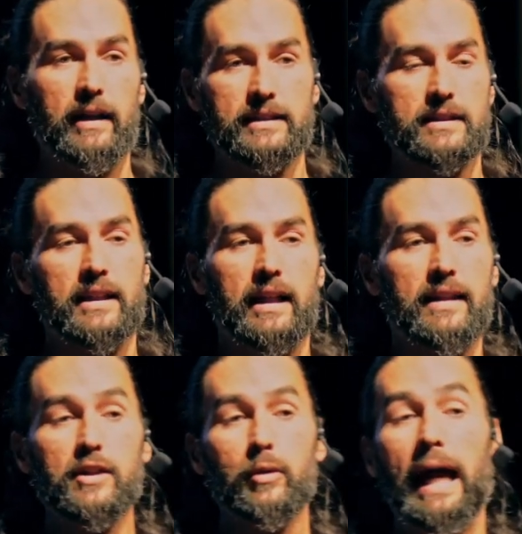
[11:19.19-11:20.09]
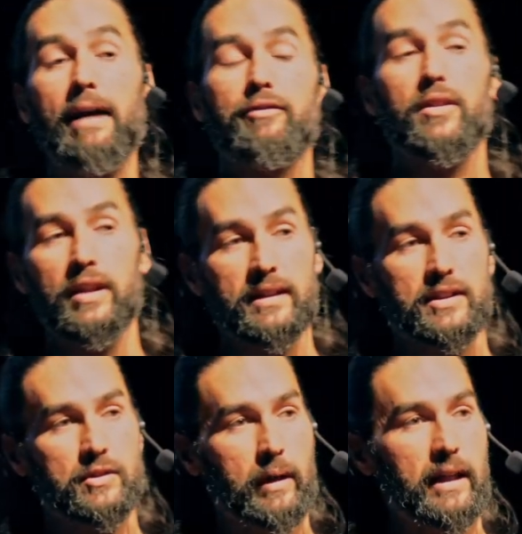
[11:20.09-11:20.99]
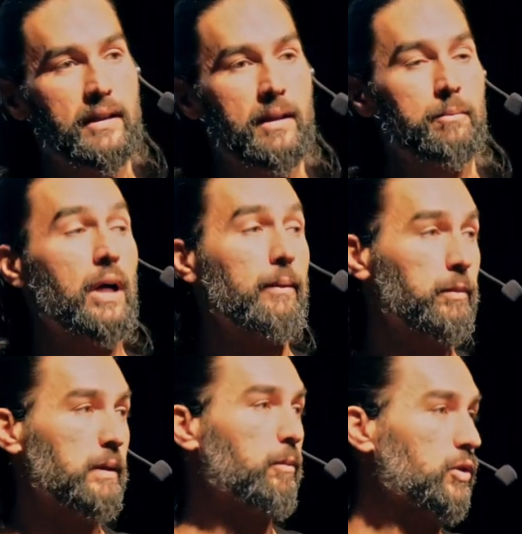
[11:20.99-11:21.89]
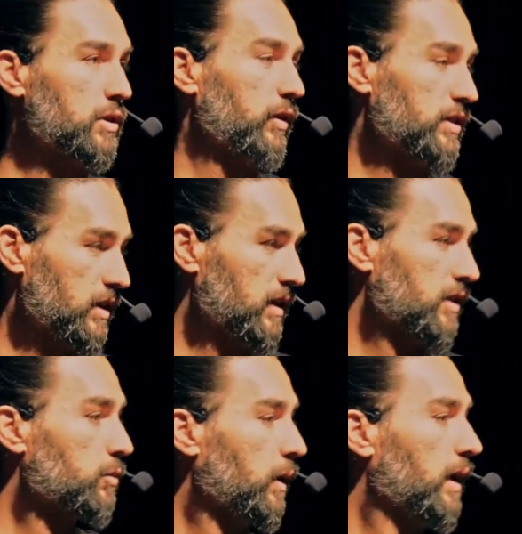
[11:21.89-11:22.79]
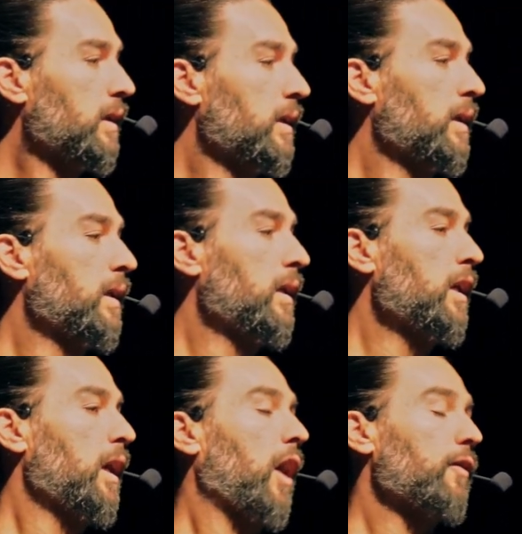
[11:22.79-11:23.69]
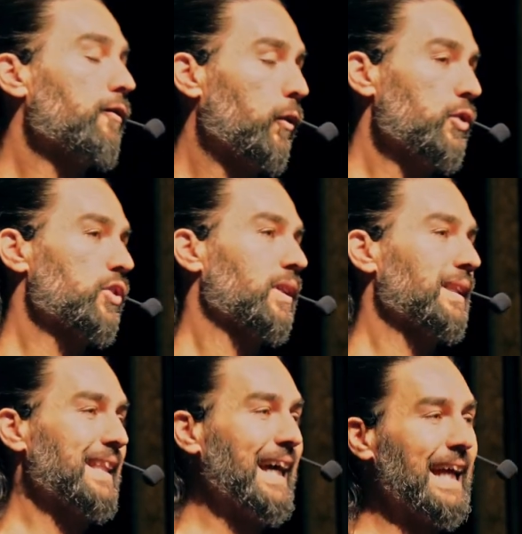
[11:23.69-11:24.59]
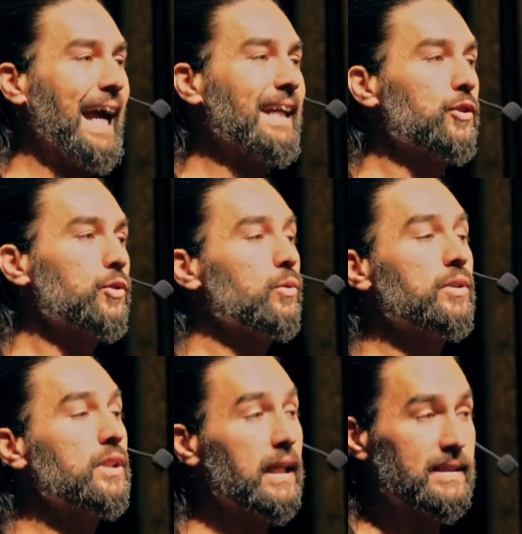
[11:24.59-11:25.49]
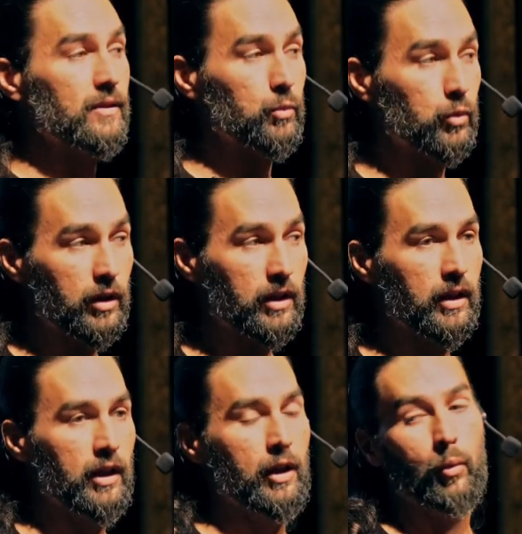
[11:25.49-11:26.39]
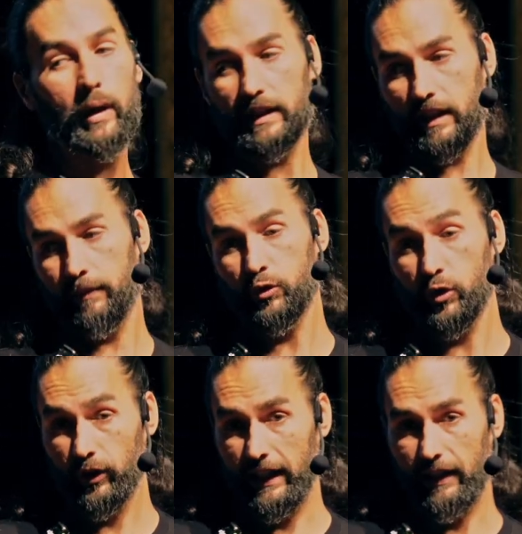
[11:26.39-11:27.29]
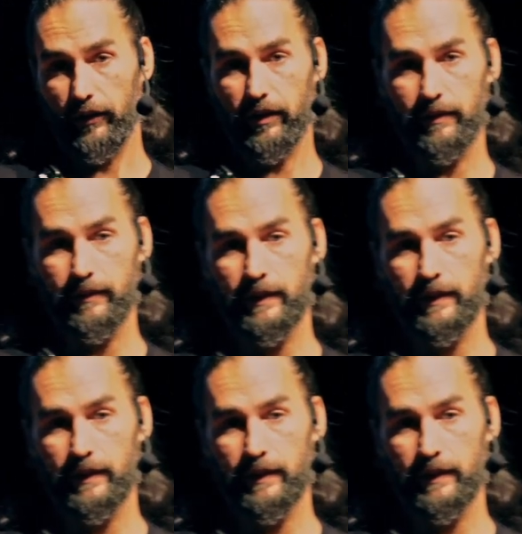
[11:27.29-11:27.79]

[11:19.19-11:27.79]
As I said, I think you have to think this way. Probably most of us think this way. Unfortunately, that attitude doesn't work when it comes to your health.